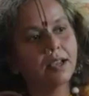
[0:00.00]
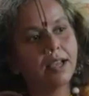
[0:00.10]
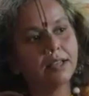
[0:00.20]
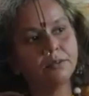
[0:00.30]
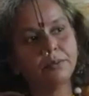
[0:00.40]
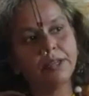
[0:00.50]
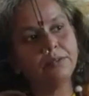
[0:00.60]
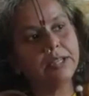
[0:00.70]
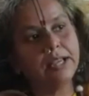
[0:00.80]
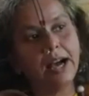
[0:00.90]
And when
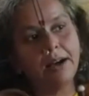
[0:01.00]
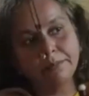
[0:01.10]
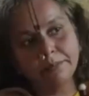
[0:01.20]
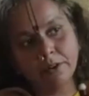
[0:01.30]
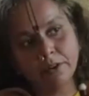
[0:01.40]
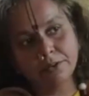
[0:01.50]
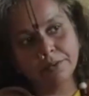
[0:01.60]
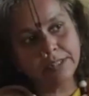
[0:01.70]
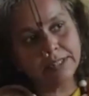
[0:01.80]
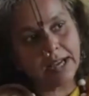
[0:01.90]
we come or
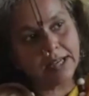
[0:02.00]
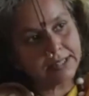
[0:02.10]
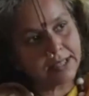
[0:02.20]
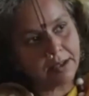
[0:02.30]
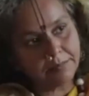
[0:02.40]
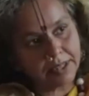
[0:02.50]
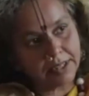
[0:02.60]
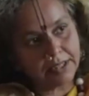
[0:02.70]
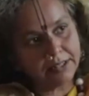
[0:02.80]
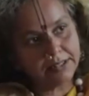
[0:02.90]
we start
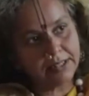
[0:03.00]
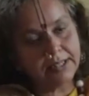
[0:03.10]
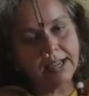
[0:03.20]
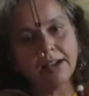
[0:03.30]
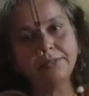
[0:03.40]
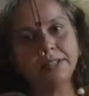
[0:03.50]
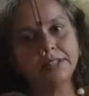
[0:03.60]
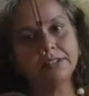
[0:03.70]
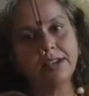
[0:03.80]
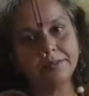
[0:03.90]
something, it is the love
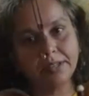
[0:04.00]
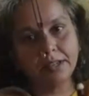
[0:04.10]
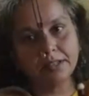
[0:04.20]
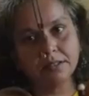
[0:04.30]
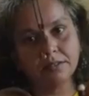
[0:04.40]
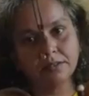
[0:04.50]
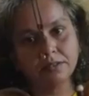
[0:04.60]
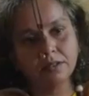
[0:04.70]
that drives us.